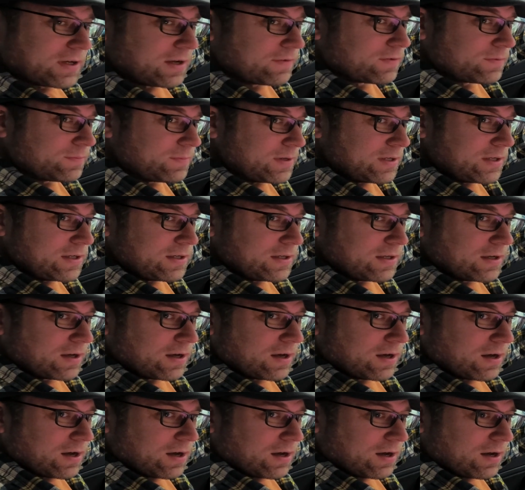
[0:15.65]
given me
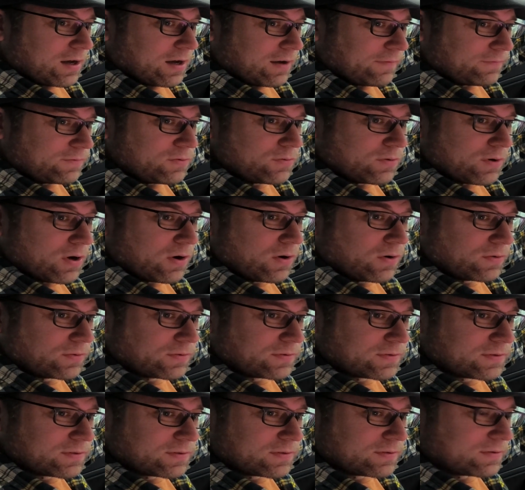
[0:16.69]
a few
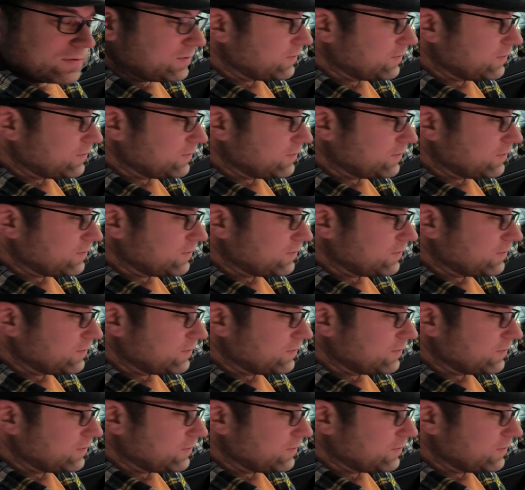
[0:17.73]
codes